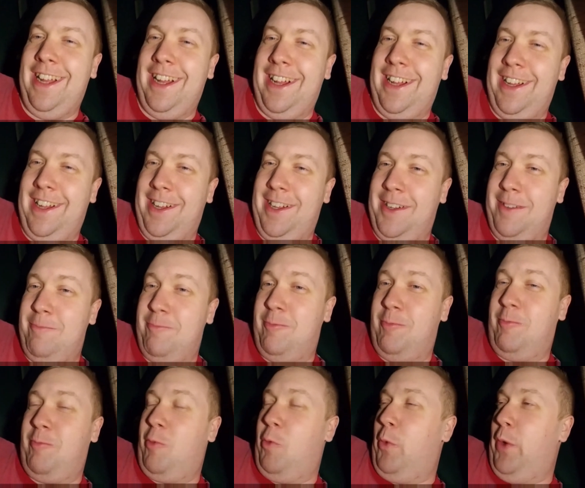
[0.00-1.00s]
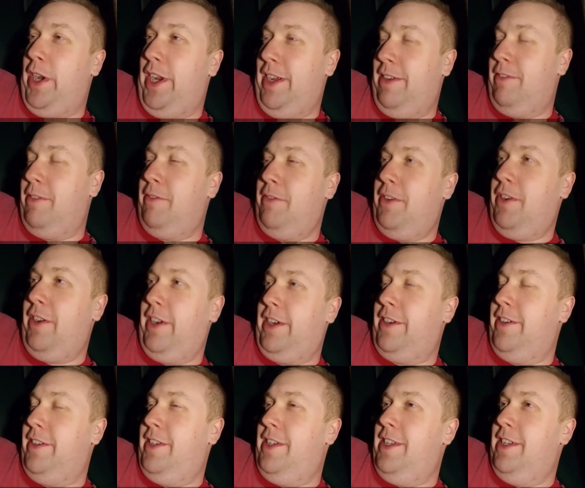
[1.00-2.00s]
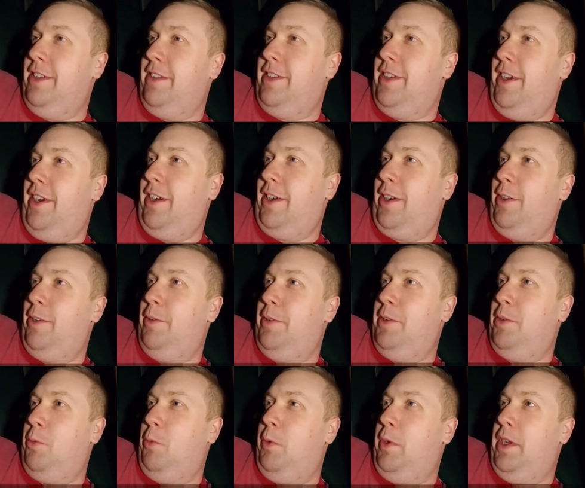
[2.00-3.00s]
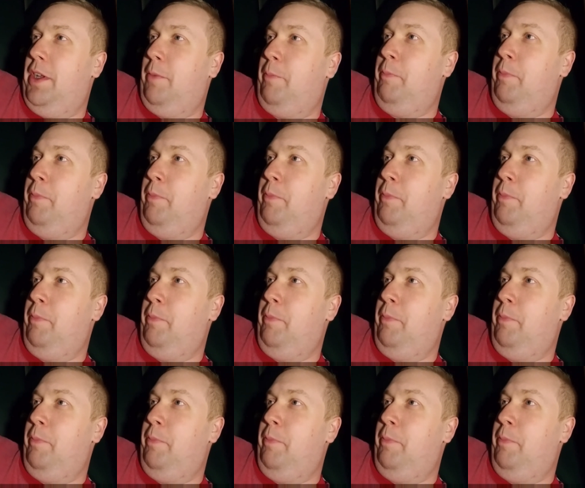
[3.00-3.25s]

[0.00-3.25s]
Um, we have a very good Del Taco as well.